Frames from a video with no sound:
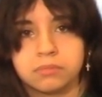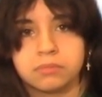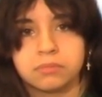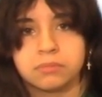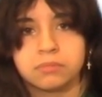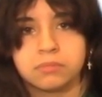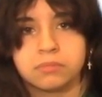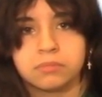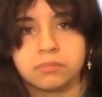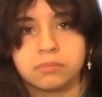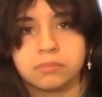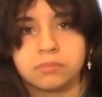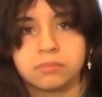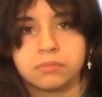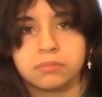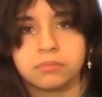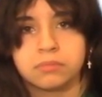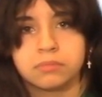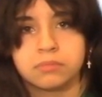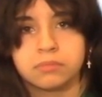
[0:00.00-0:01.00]

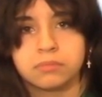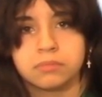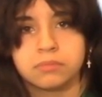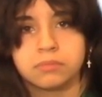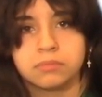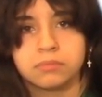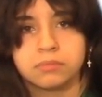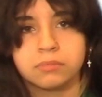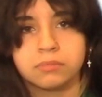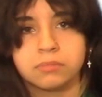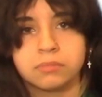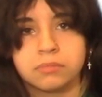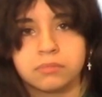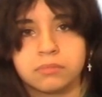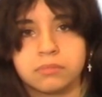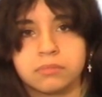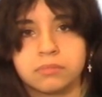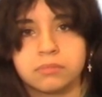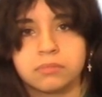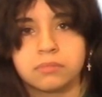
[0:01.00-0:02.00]

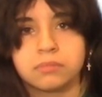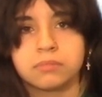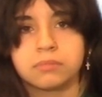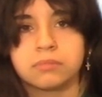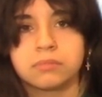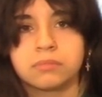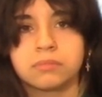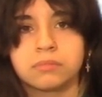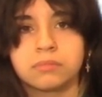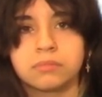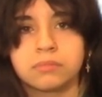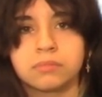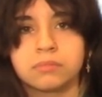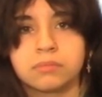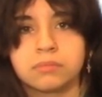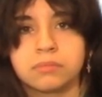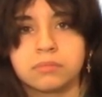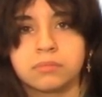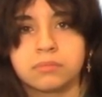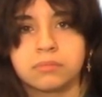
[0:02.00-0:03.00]

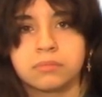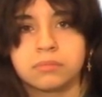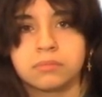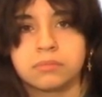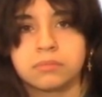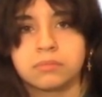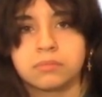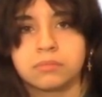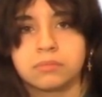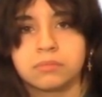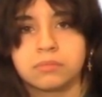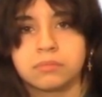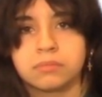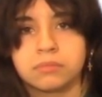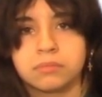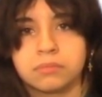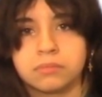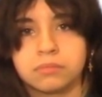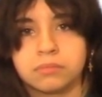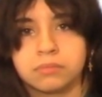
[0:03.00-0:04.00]

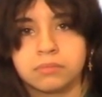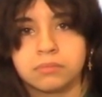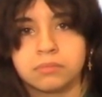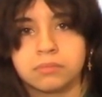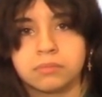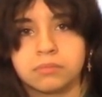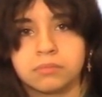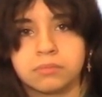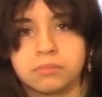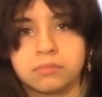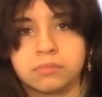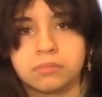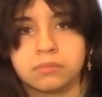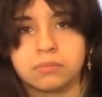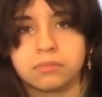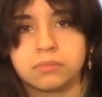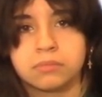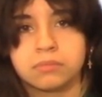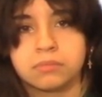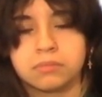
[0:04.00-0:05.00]

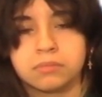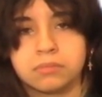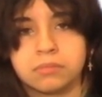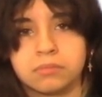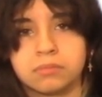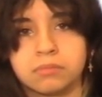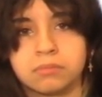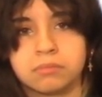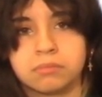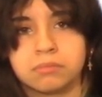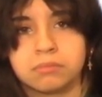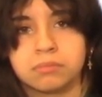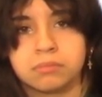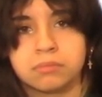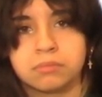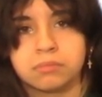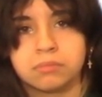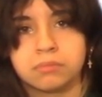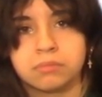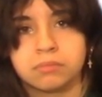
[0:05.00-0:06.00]

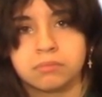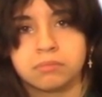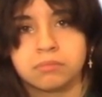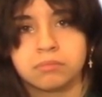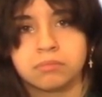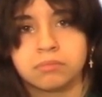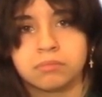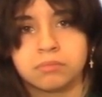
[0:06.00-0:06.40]
(silent)